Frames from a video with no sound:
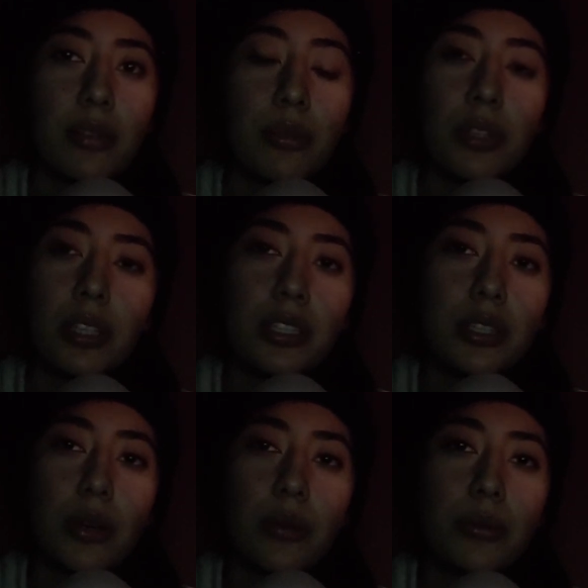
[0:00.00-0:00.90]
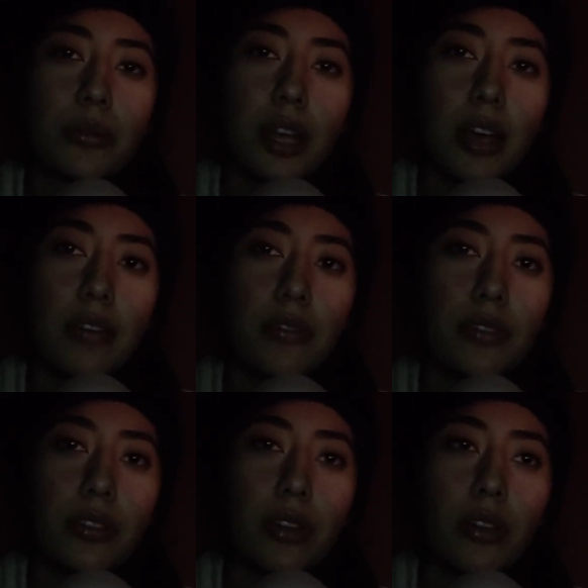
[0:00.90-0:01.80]
really don't have a
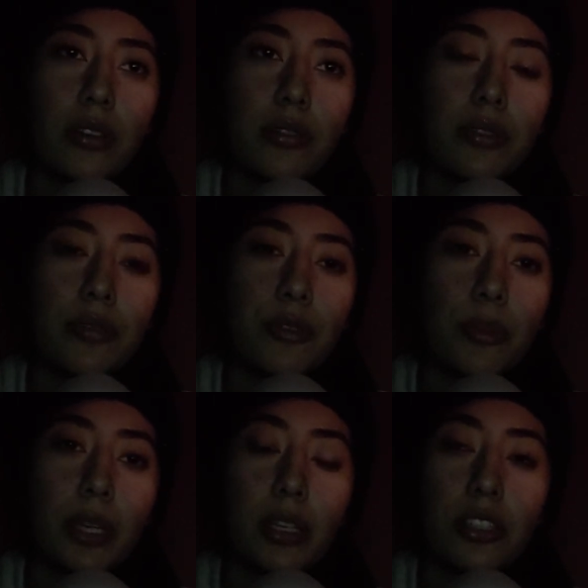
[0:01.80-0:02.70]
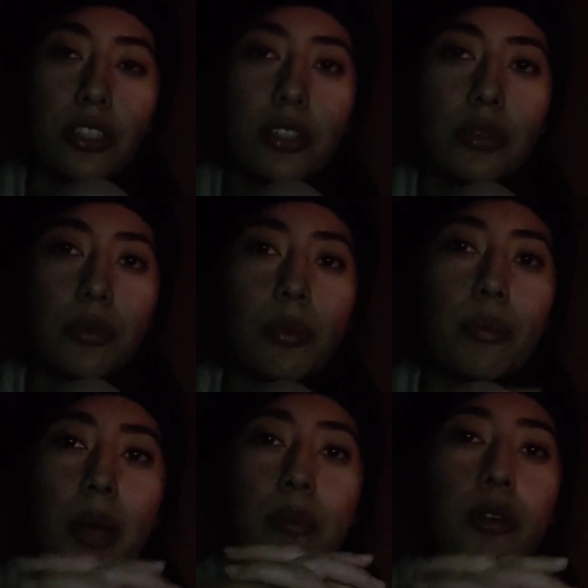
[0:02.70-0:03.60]
lot of information
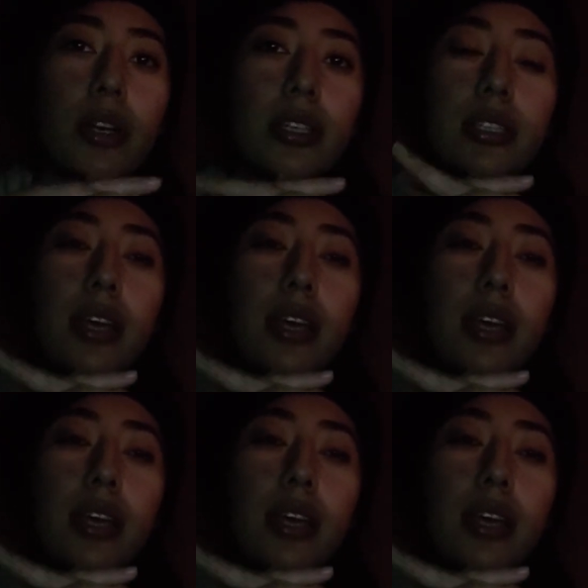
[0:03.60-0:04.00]
memorized.